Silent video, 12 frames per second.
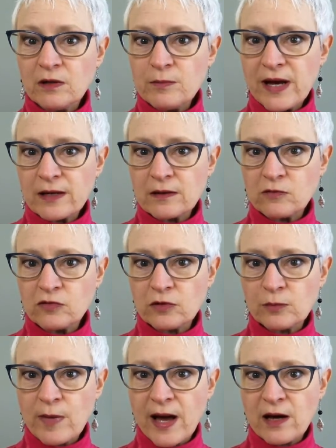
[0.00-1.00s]
come out of your
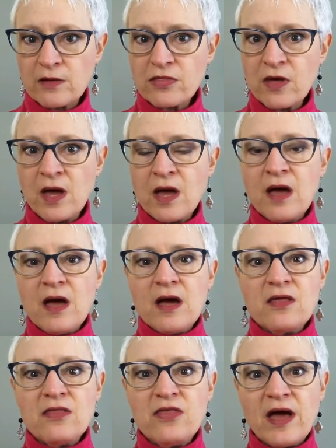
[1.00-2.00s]
mouth,
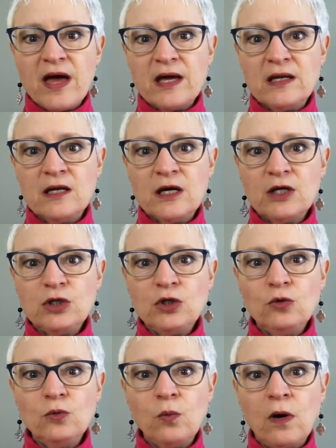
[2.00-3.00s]
then
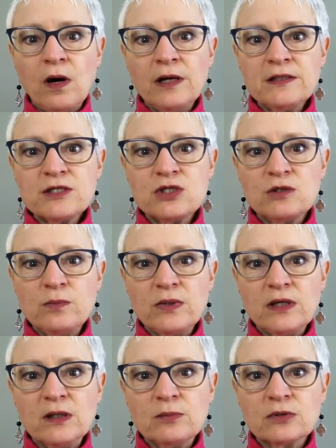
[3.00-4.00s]
you want to
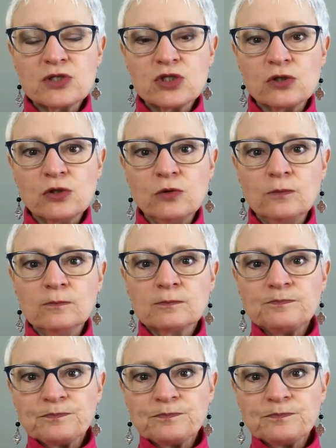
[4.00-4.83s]
be able to